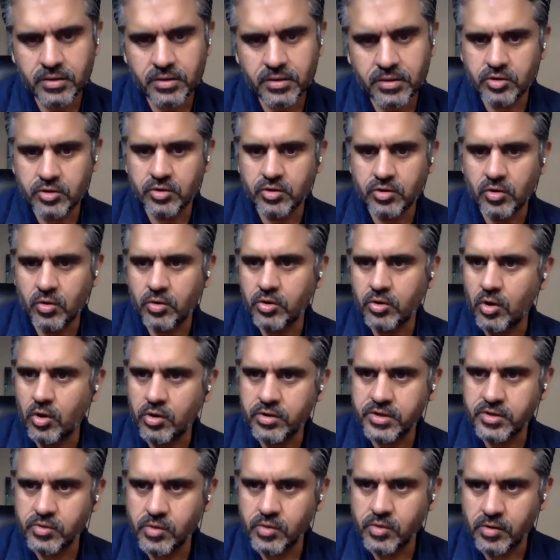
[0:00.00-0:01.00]
your
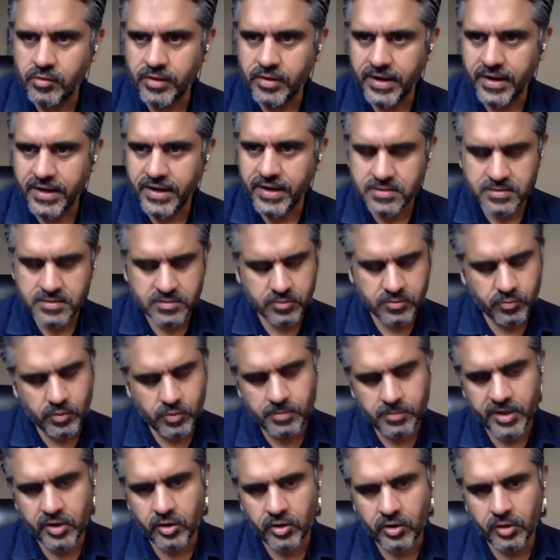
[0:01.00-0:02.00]
renewal rates will
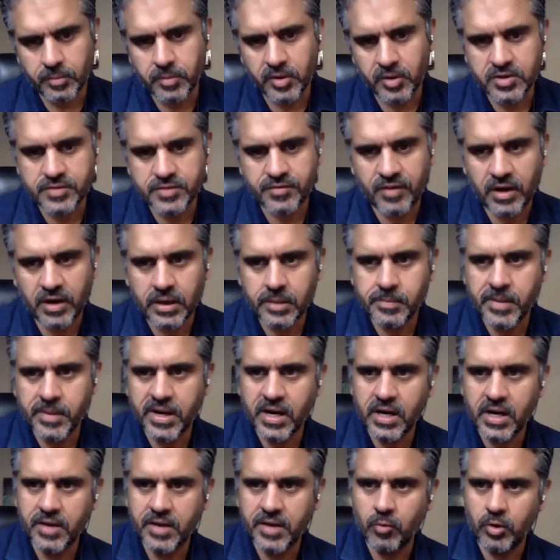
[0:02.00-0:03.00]
be good, because
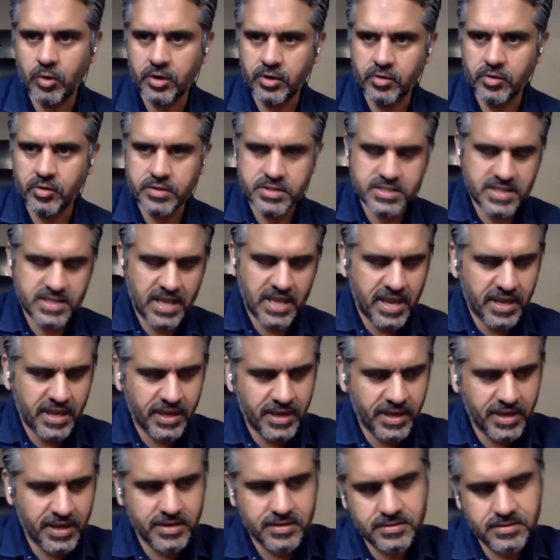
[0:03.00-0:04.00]
fundamentally what you're saying
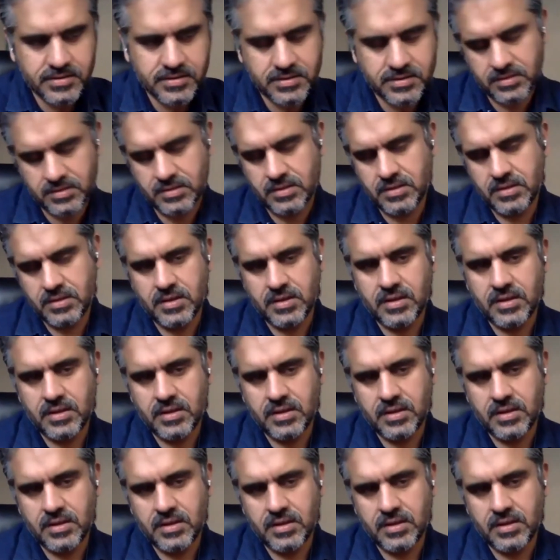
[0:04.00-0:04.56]
is